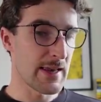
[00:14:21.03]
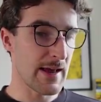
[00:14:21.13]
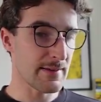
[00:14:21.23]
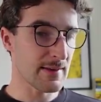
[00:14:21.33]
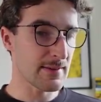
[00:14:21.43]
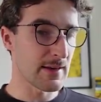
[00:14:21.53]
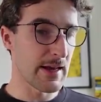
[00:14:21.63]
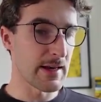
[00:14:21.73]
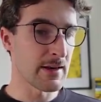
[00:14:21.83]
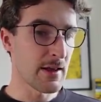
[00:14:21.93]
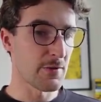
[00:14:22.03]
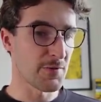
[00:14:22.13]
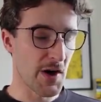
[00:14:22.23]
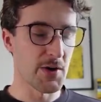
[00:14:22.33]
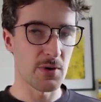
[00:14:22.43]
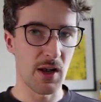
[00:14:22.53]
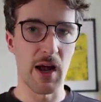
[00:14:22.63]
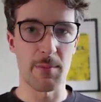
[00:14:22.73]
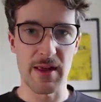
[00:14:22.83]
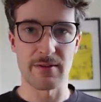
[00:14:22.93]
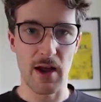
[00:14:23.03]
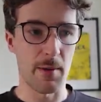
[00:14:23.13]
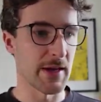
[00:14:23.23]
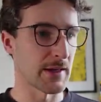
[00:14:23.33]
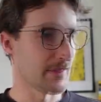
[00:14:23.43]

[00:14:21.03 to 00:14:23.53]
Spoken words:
Let's settle in. The final climb is coming.